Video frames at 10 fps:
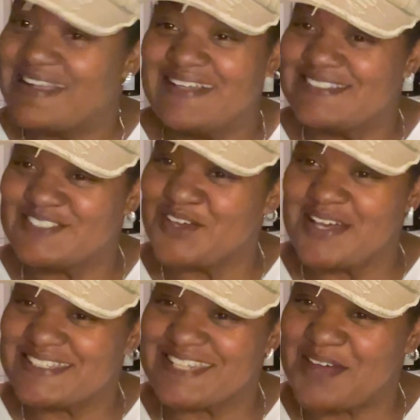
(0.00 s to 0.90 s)
So I
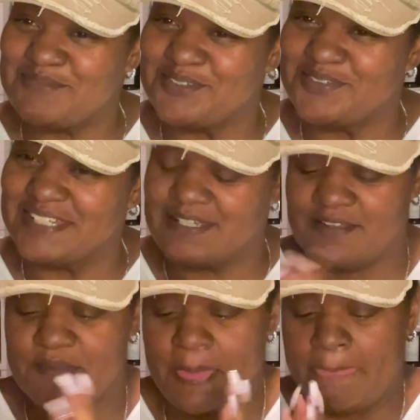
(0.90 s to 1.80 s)
stopped doing it.
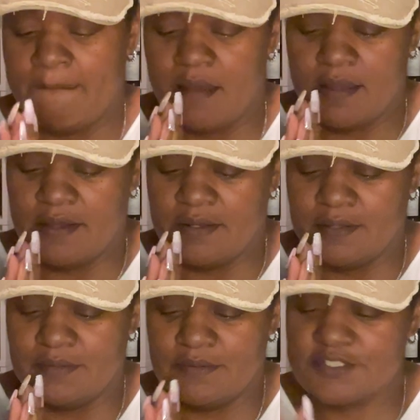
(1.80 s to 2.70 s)

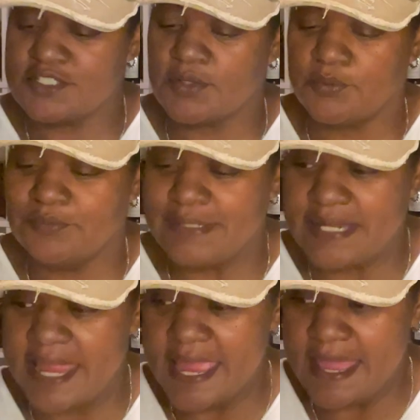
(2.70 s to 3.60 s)
So
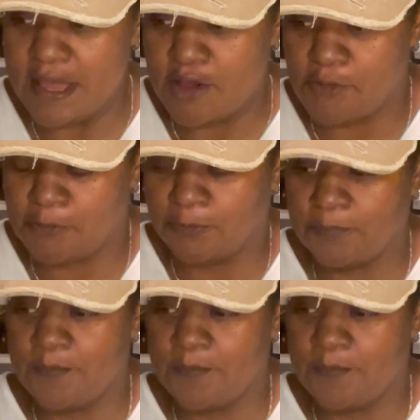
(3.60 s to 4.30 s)
now